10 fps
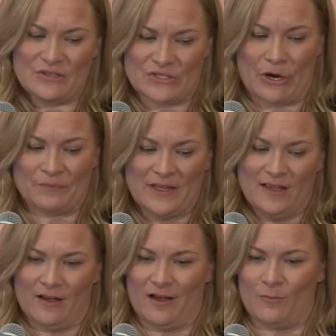So
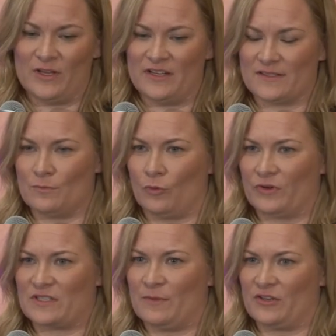um, it is
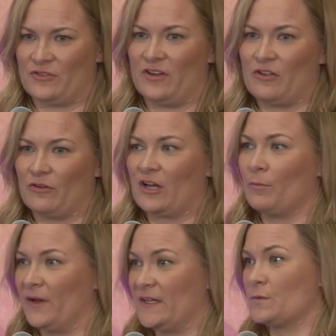important to make sure that you're in
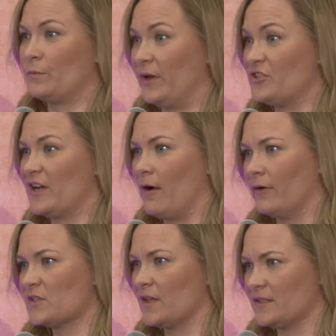compliance with wage and
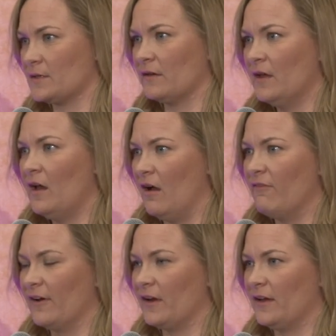hour. That's a, a
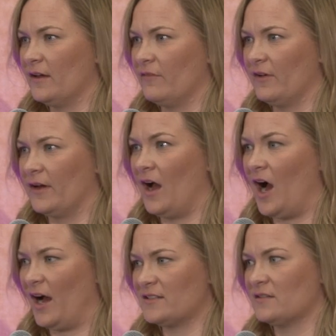very, a very
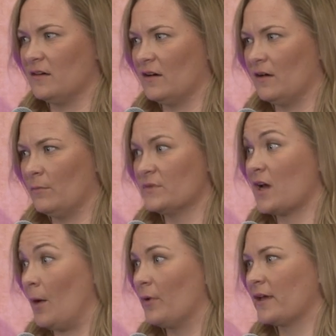hot um,
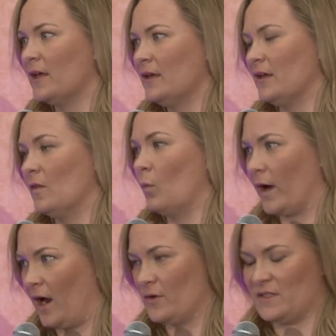topic in the
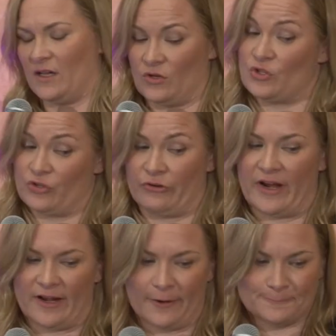warehousing industry
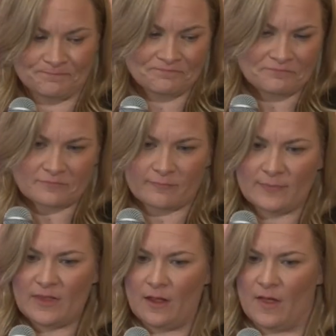right now.
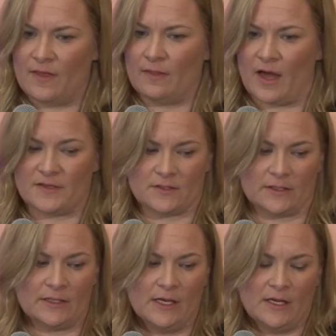And then
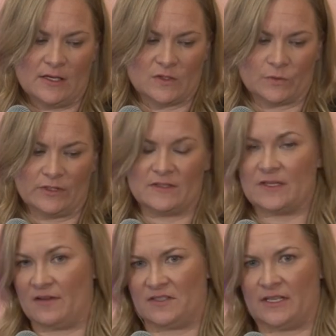lastly is really
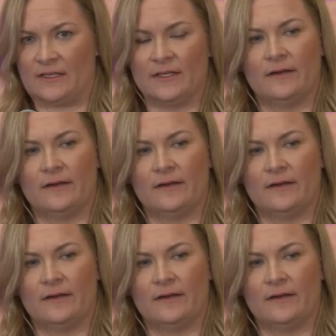safety.